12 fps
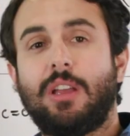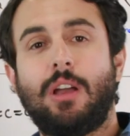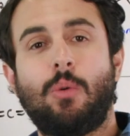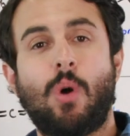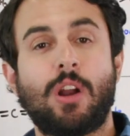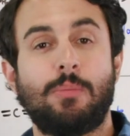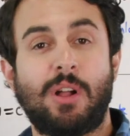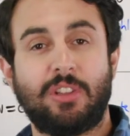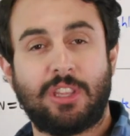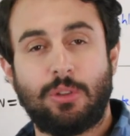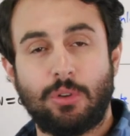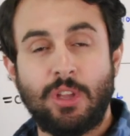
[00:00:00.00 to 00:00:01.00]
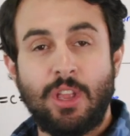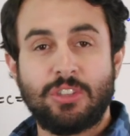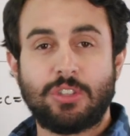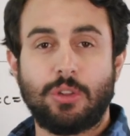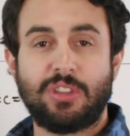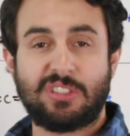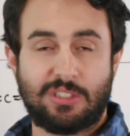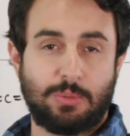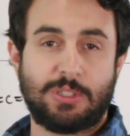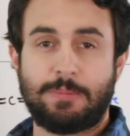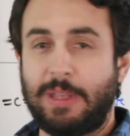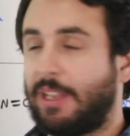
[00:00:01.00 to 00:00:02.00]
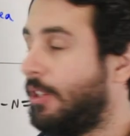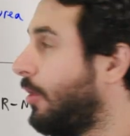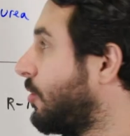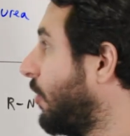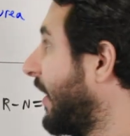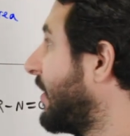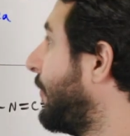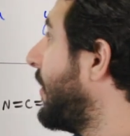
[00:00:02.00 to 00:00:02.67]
a, a water molecule. So this is what's making your drinks